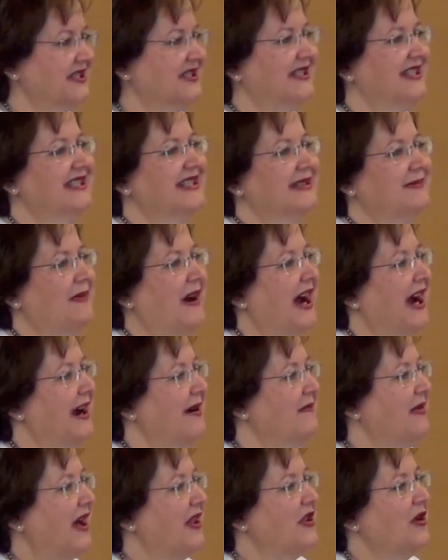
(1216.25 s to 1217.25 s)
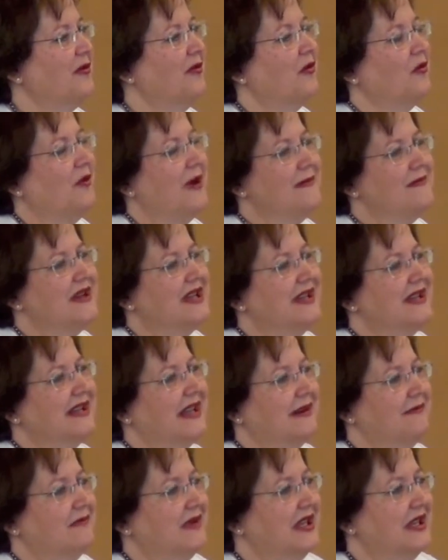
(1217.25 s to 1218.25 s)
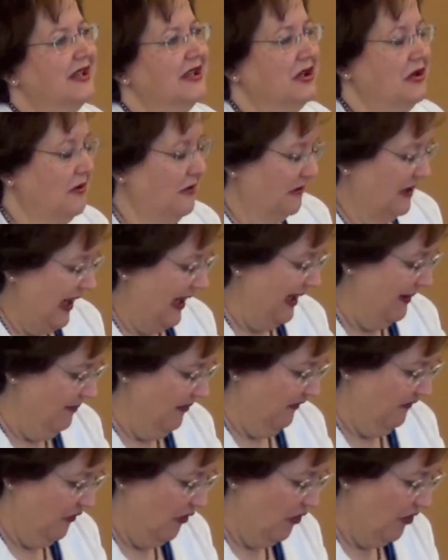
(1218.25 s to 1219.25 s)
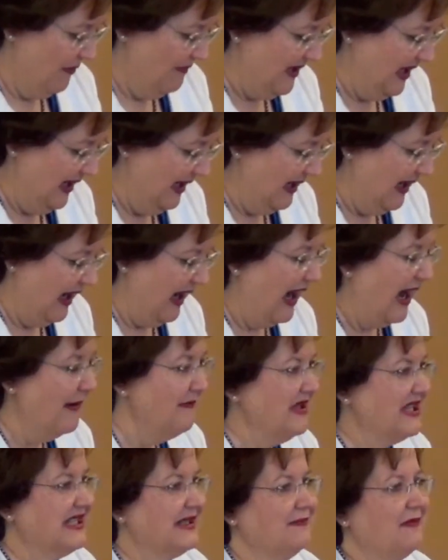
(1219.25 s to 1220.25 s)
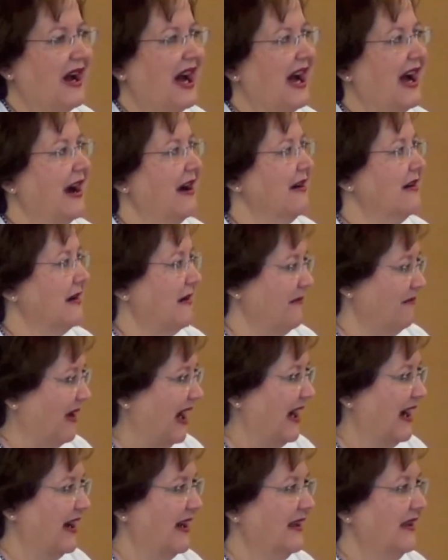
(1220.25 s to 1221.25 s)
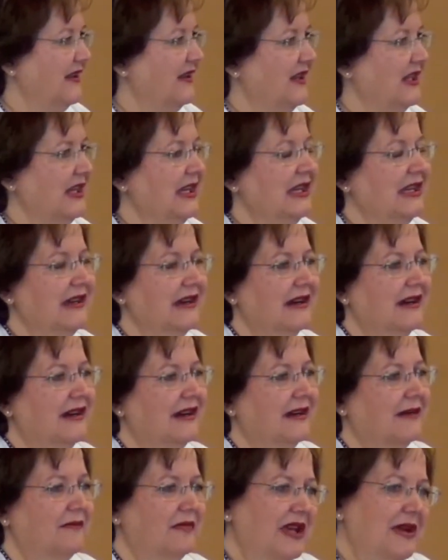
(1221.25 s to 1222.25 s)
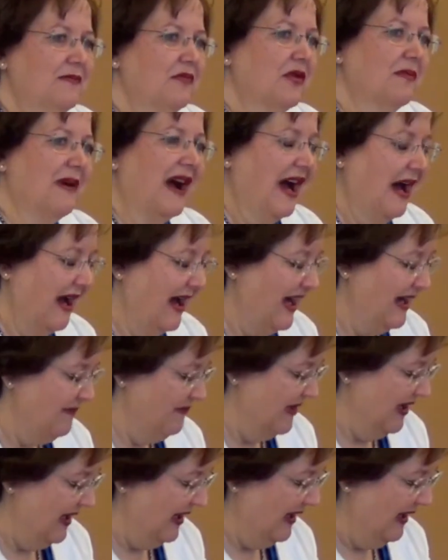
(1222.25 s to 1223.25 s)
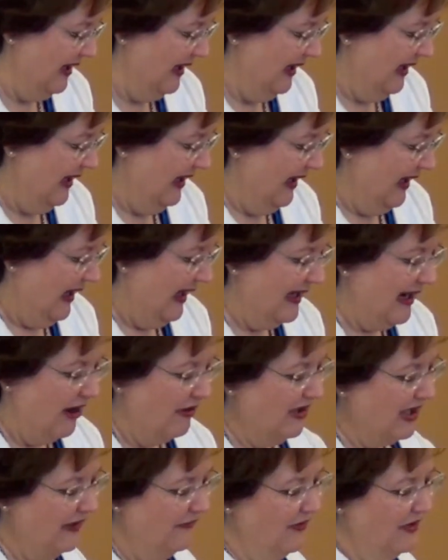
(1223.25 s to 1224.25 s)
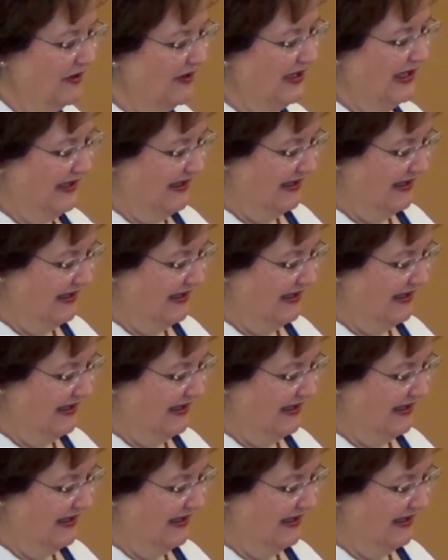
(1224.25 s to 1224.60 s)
just inspired by the women and men who came before me, I'm inspired by the people behind me. And I'll give you an